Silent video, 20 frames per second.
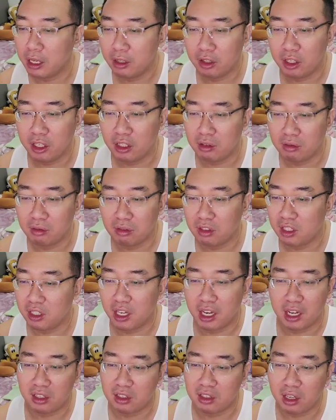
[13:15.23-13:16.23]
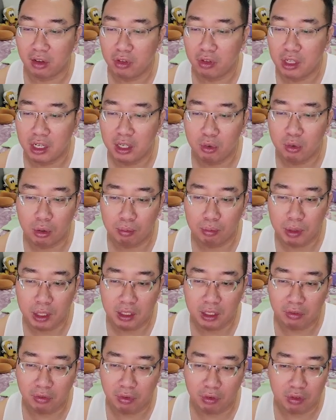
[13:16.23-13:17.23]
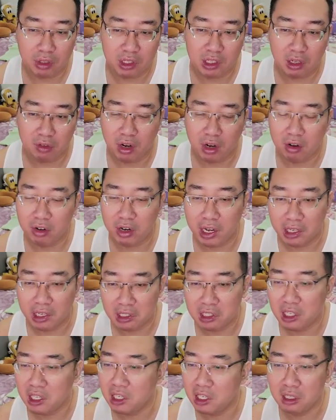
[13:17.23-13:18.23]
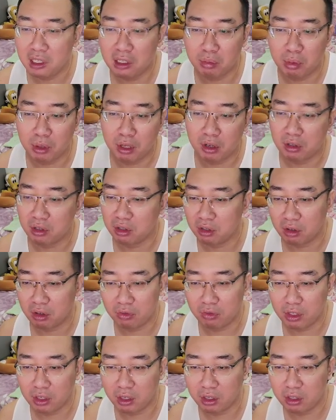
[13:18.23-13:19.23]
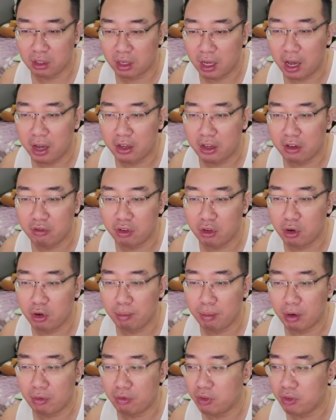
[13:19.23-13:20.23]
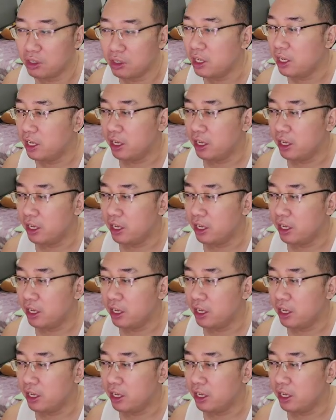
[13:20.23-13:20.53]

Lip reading: It definitely will beat the 5700 XTs because of the higher VRAM buffer,